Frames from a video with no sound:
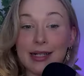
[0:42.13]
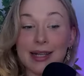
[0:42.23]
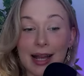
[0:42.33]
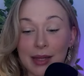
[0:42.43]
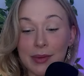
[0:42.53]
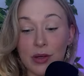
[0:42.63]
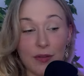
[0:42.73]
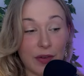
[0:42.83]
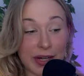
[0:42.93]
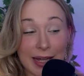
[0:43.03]
of telling me on a
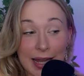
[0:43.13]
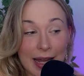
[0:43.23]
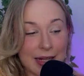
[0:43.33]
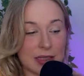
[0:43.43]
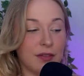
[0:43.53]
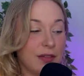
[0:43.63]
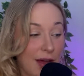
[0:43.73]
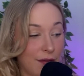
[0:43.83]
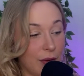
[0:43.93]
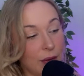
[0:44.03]
very collective
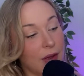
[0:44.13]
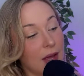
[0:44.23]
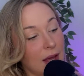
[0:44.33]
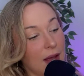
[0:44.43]
level